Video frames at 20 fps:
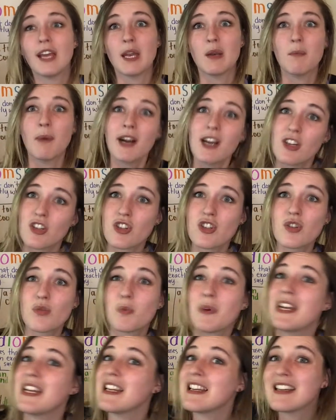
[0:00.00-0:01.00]
in March.
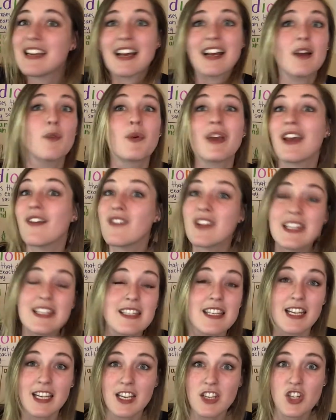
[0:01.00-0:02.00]
We did not, we haven't
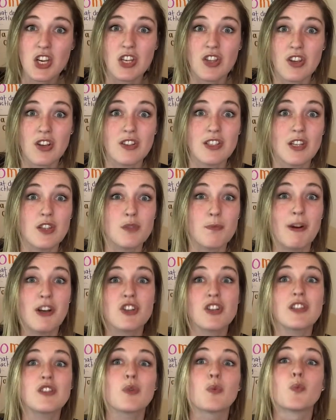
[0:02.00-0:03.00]
seen each other since March.
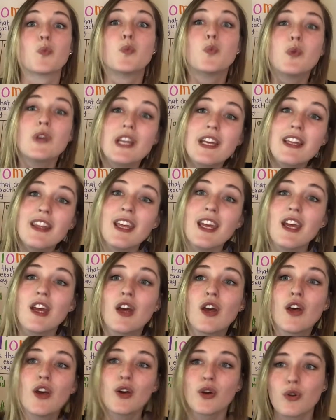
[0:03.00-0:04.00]
That's a really
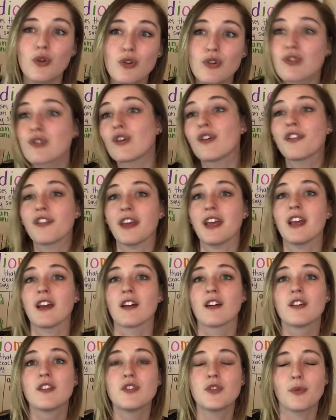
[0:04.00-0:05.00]
crucial thing
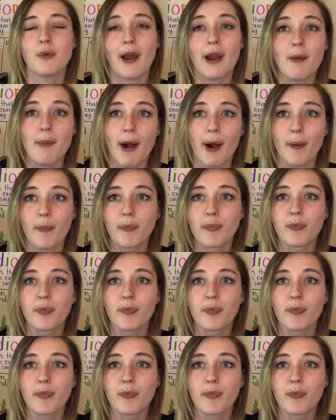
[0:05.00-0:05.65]
to write about.